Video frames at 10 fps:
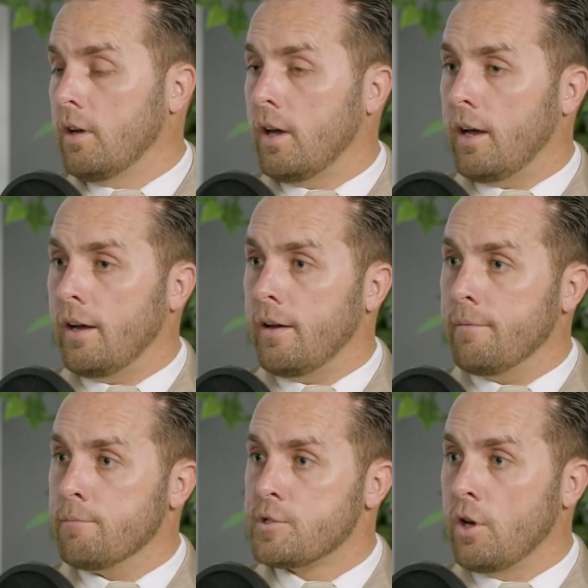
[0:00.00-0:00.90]

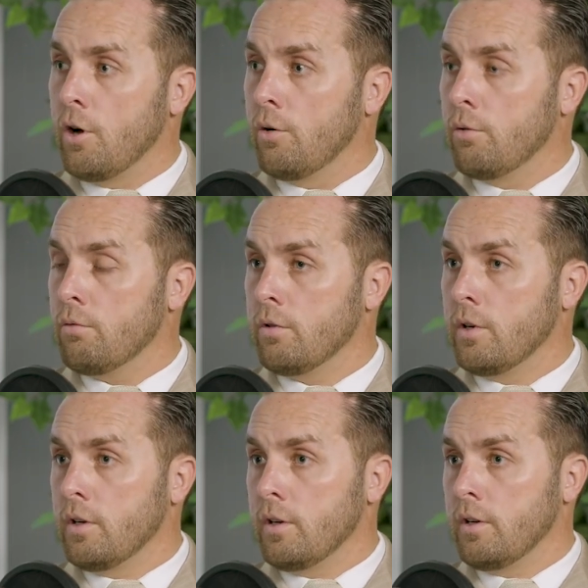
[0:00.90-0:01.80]
So
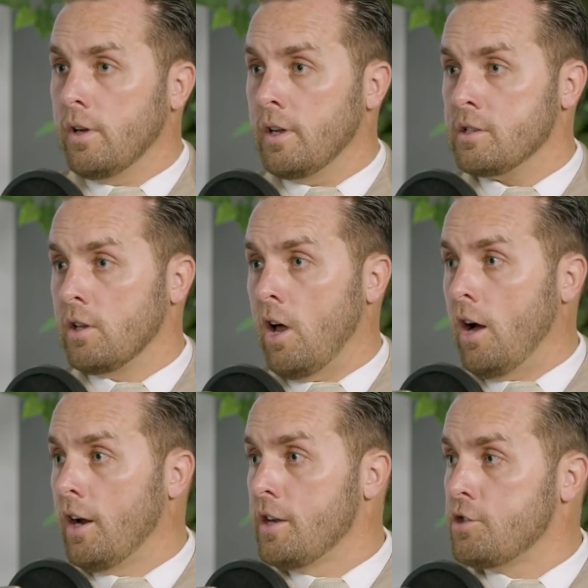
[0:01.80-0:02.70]
as
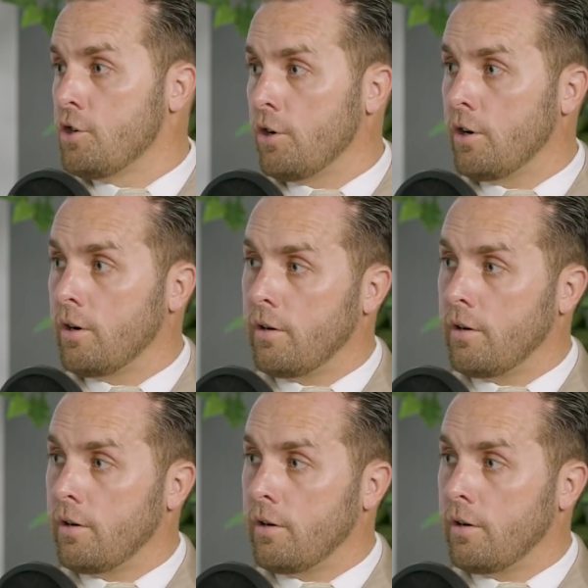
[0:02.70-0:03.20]
long as you're,